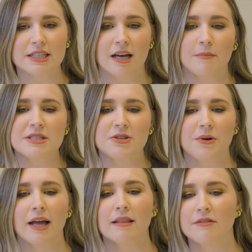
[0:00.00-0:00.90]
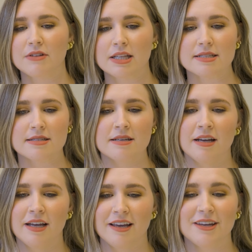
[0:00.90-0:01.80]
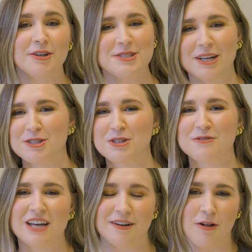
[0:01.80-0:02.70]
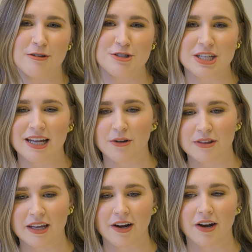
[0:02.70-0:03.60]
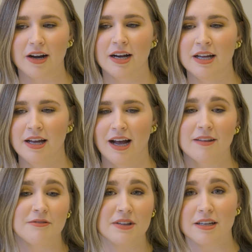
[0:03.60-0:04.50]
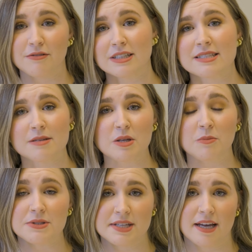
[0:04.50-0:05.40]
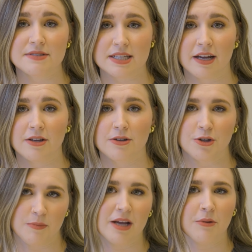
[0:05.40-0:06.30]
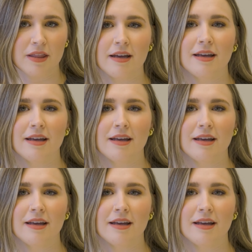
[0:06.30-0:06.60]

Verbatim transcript: to them. And so I loved this intersection of technology and healthcare. I loved the difference in people's lives that I could make with